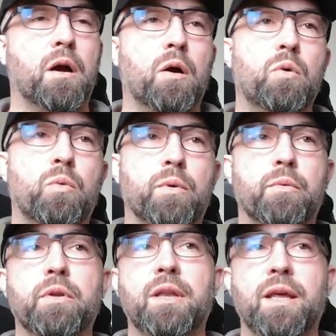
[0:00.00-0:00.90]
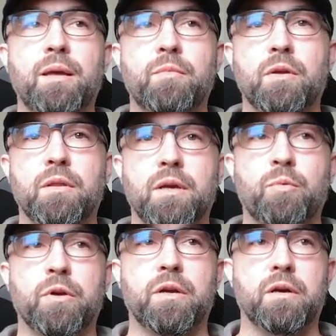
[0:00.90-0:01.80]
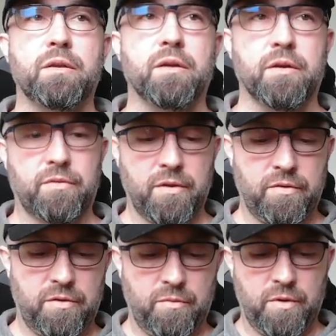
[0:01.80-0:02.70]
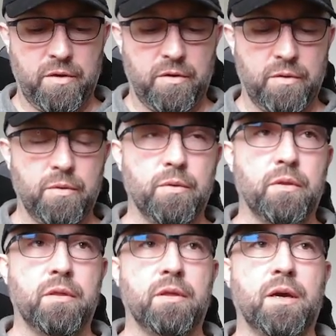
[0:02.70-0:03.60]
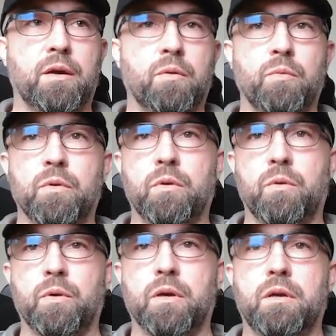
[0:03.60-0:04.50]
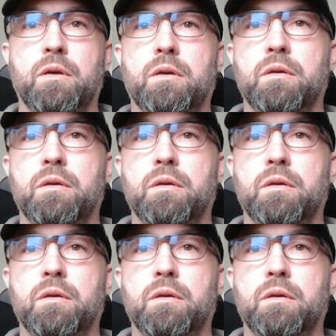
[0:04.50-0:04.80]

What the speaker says: Oh, we renamed our library context. Let's redo that real quick.